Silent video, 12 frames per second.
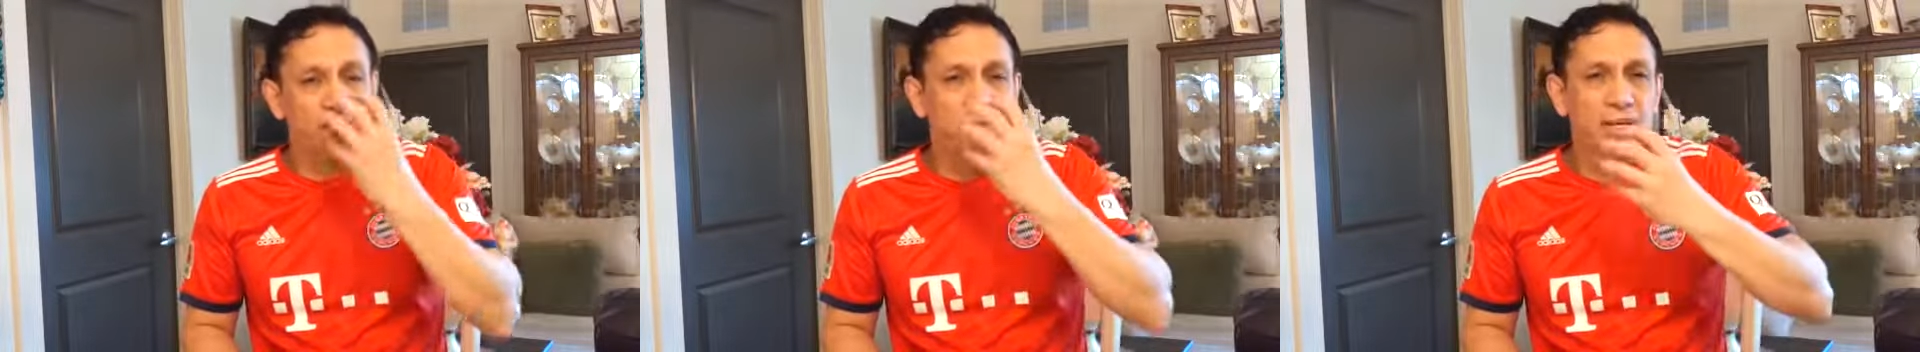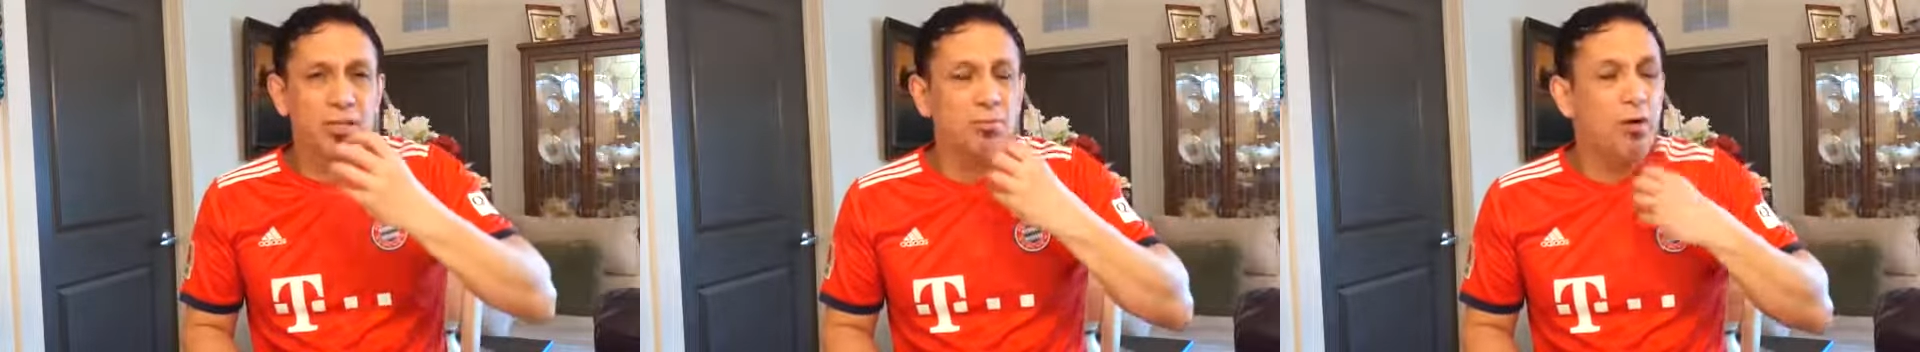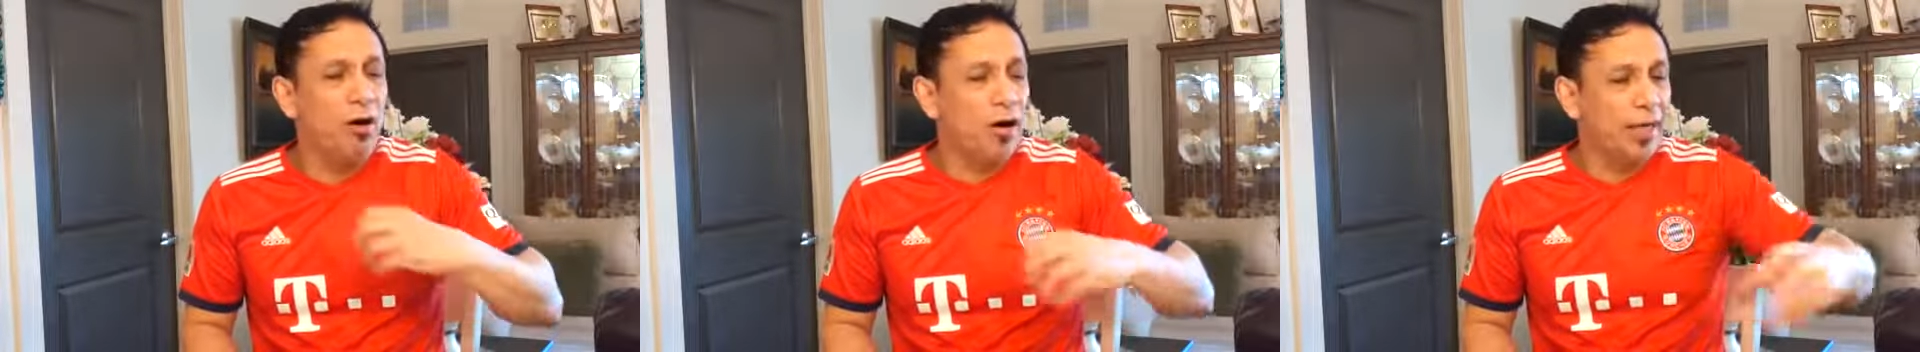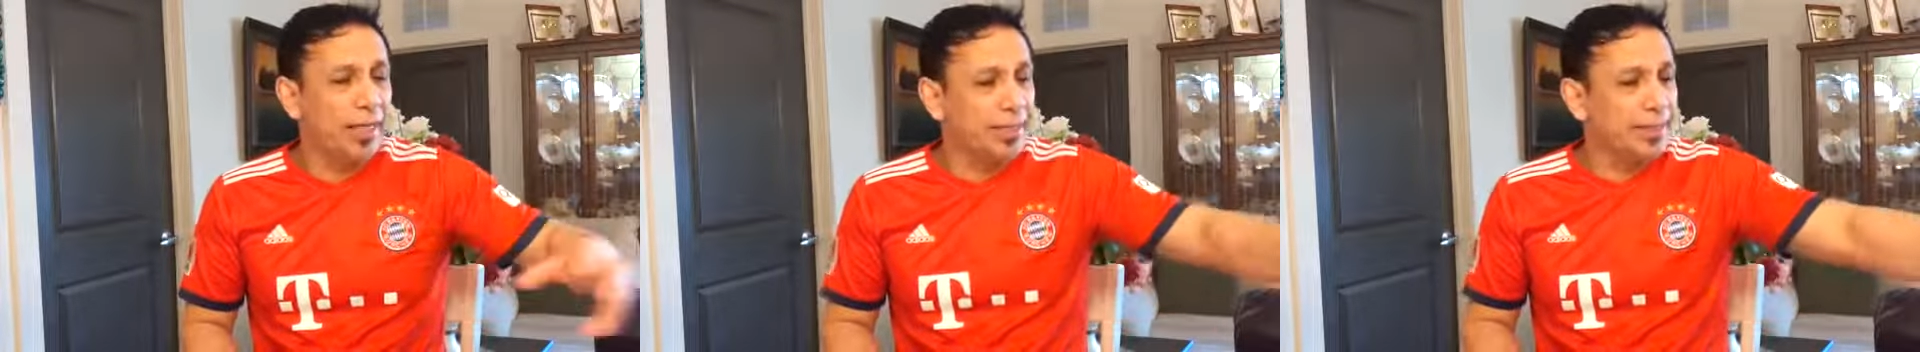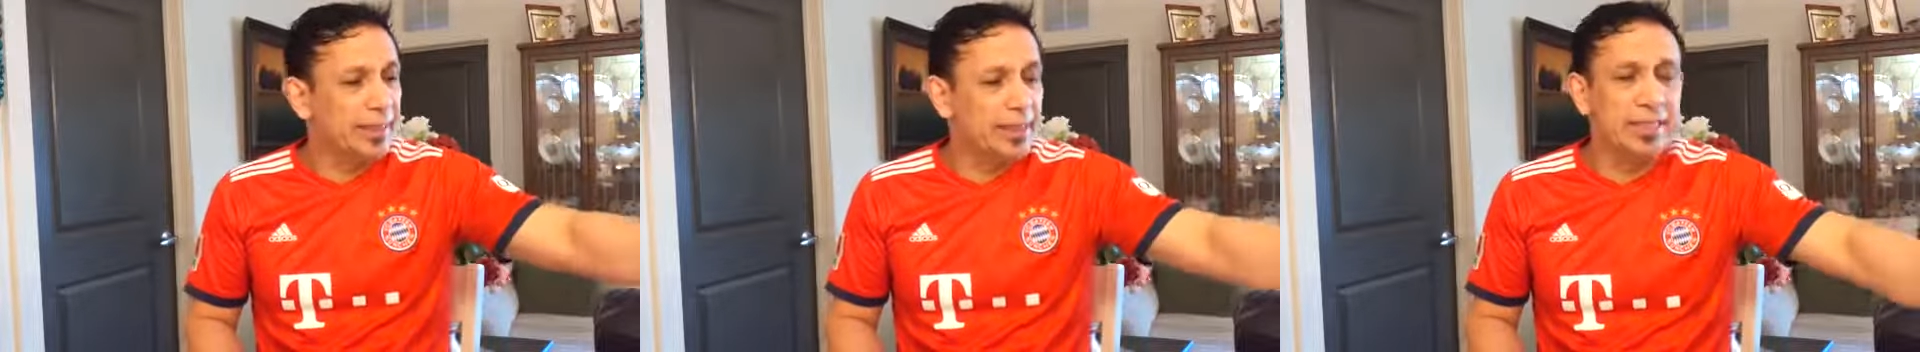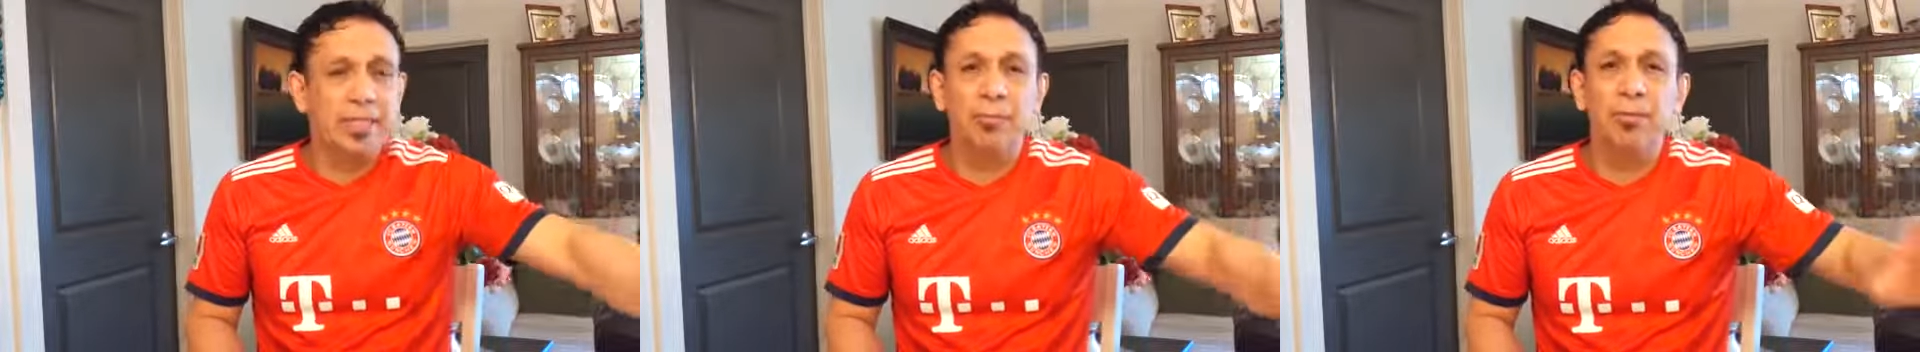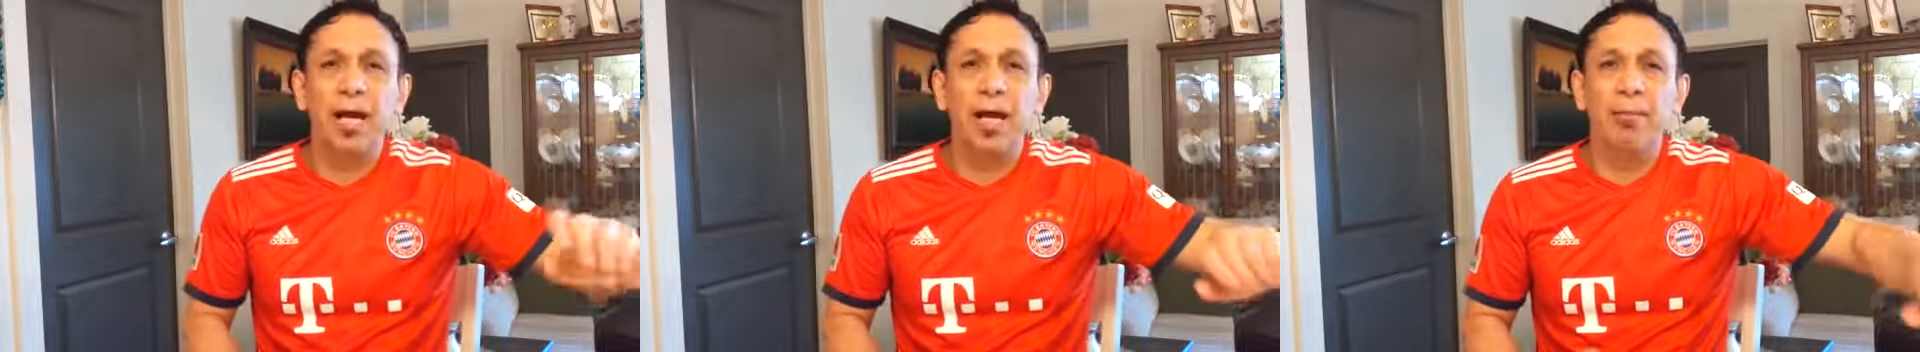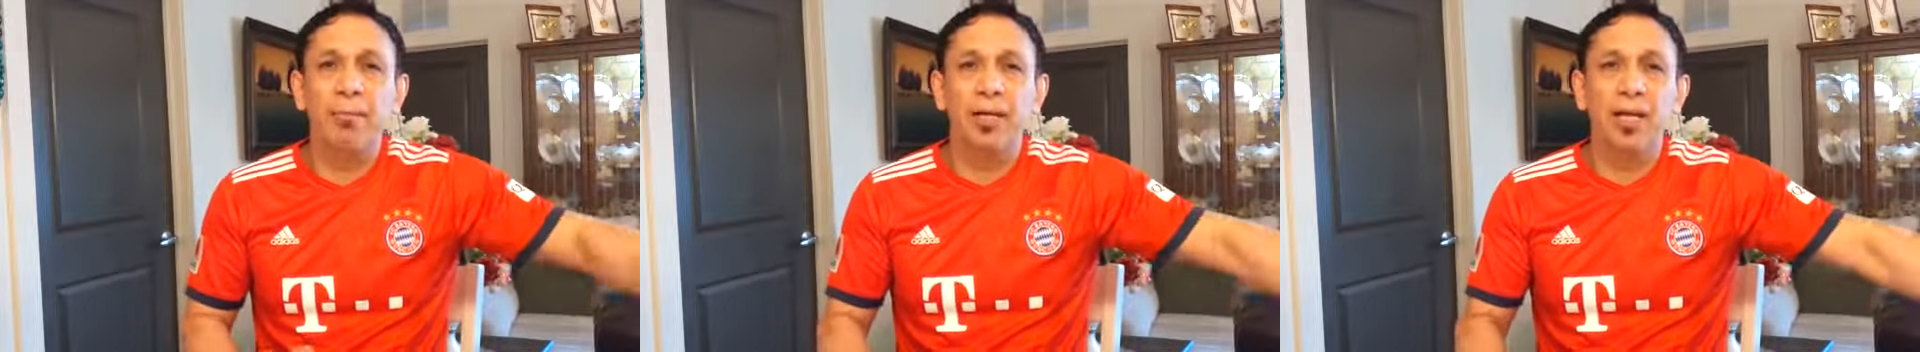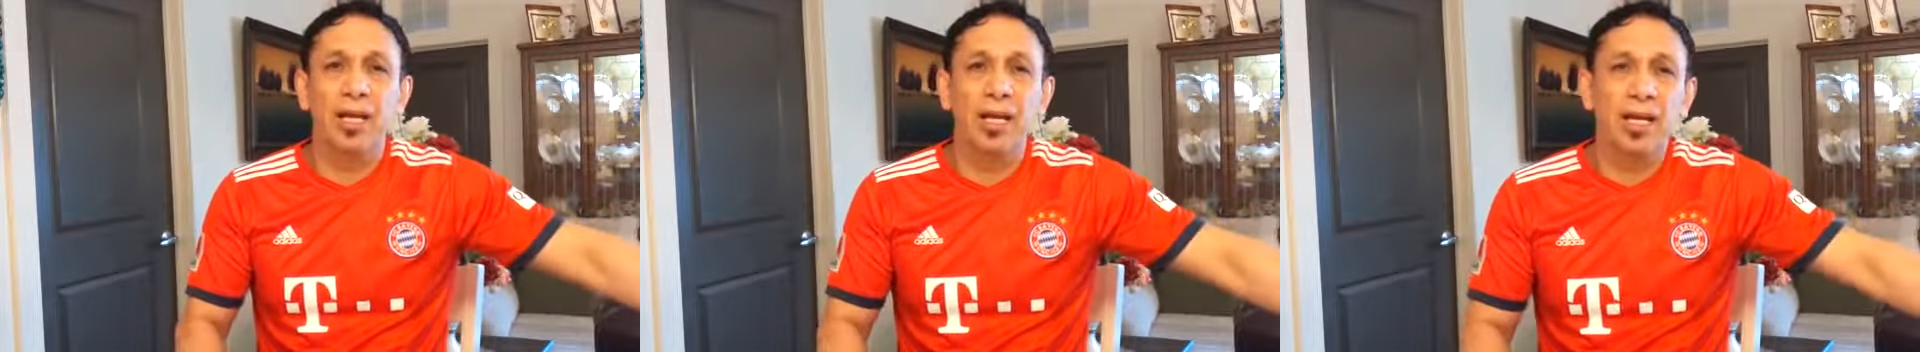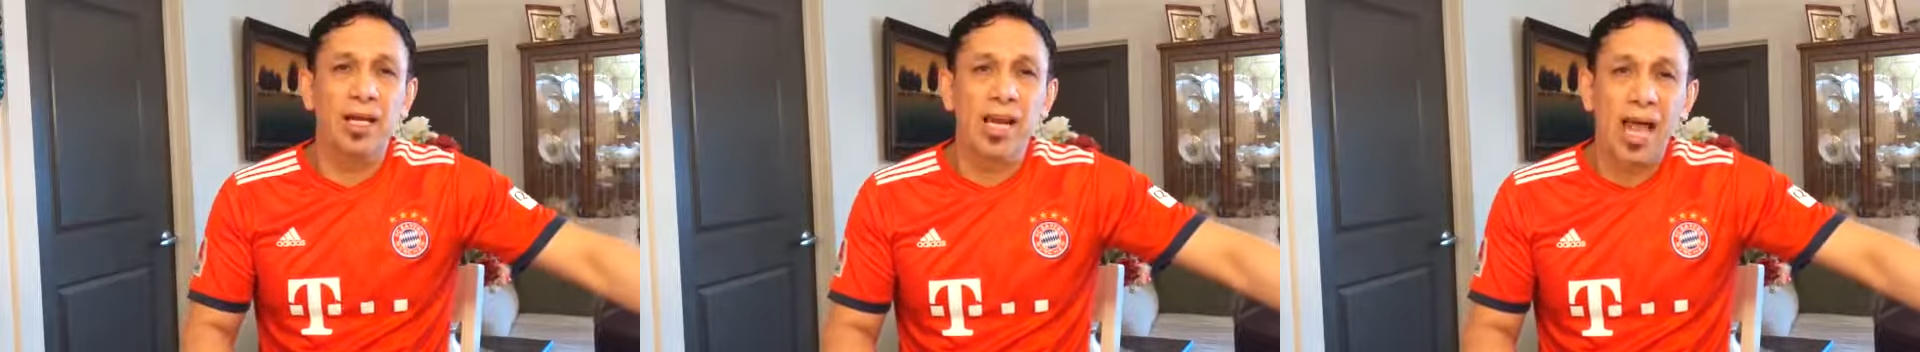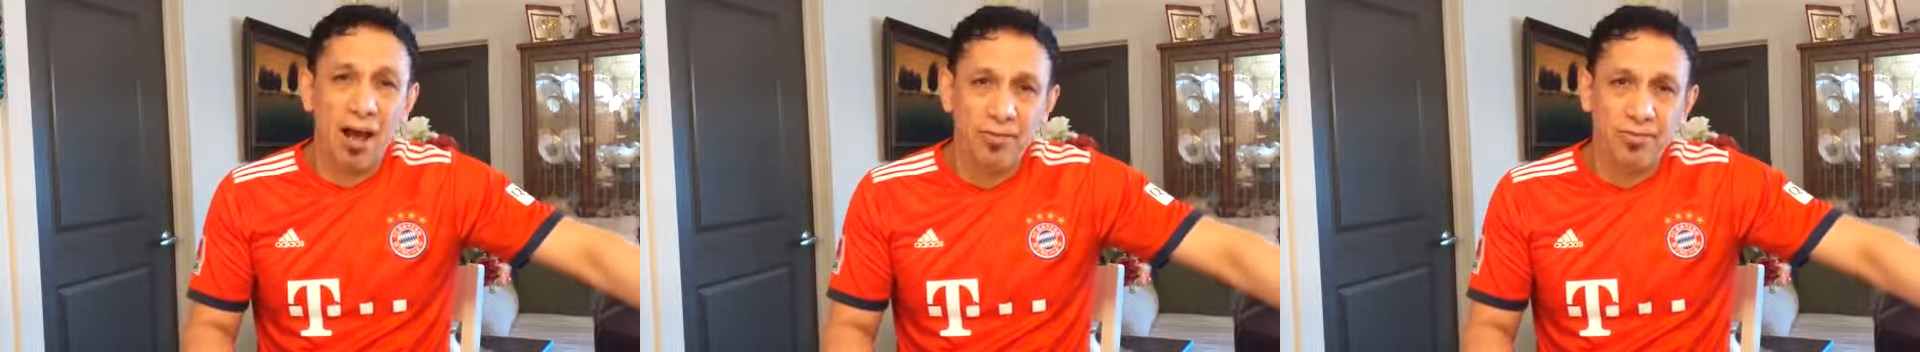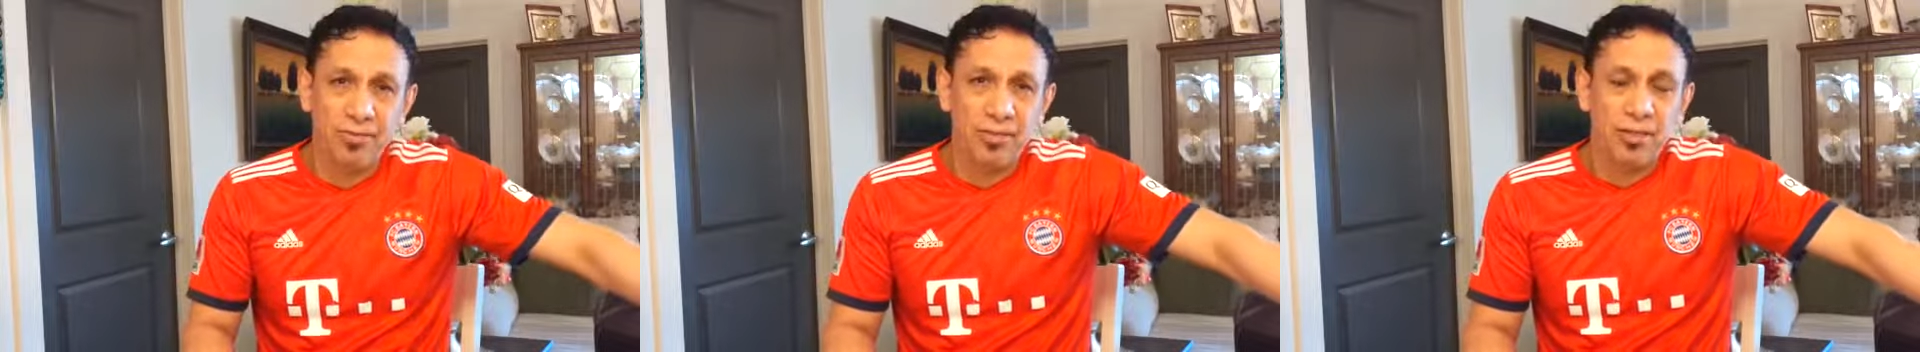face mask, and at the same time, and, gloves.